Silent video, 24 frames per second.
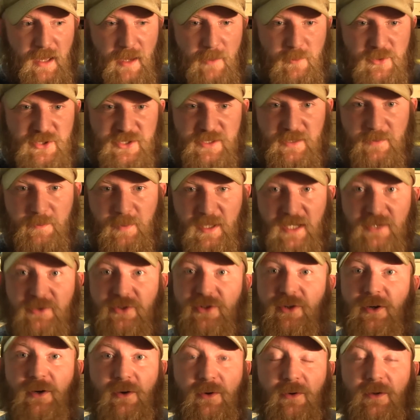I want you to
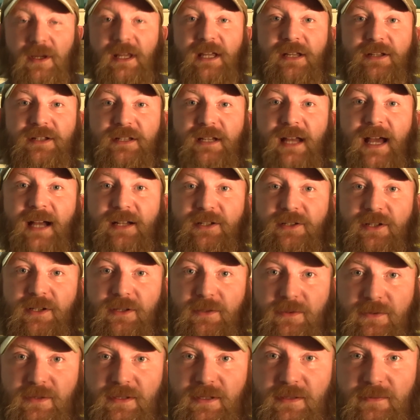picture Greek
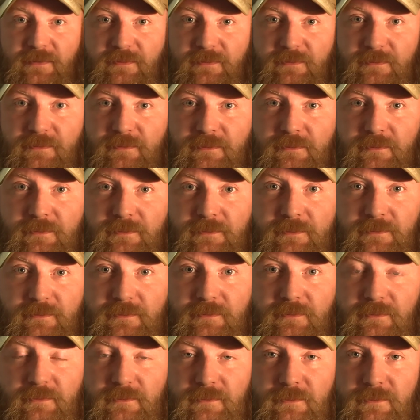statues.
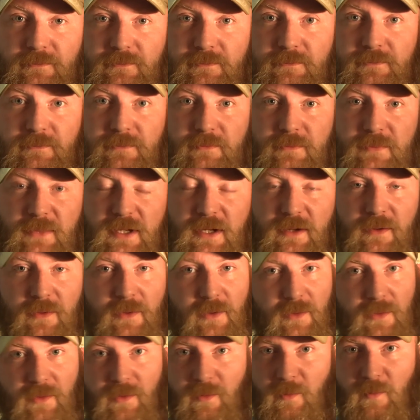You know,
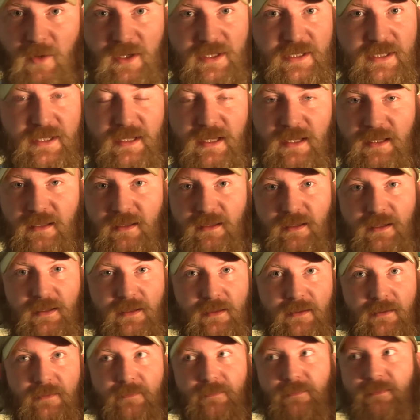the ones that
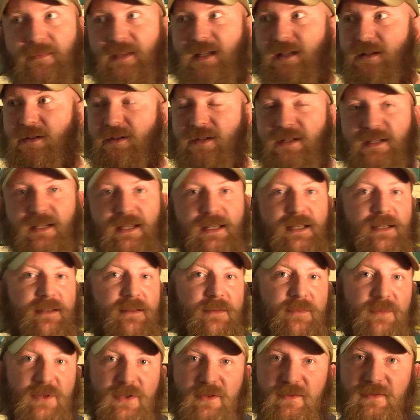you see in
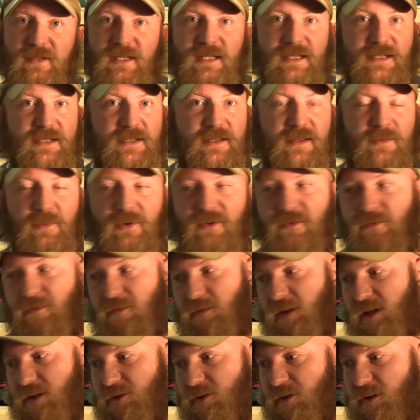the movies that were
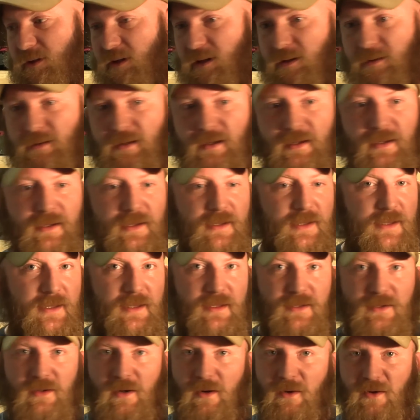featured
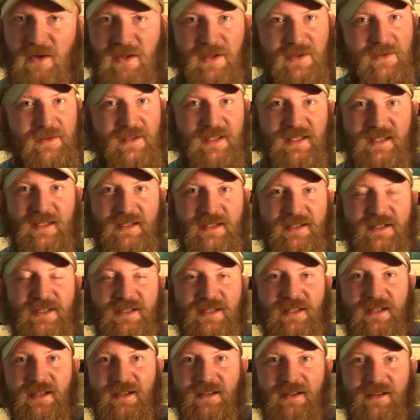in
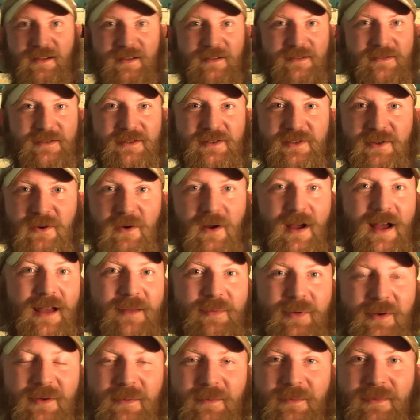Hercules.
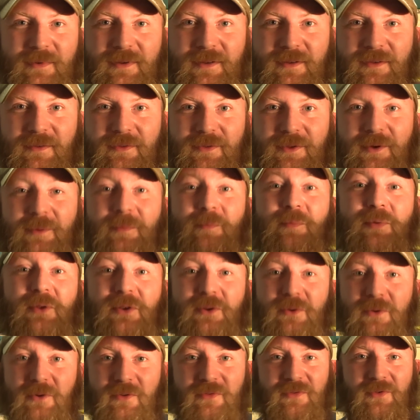Describe them. They're
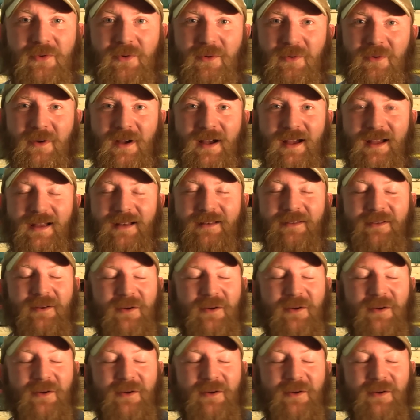beautiful, right?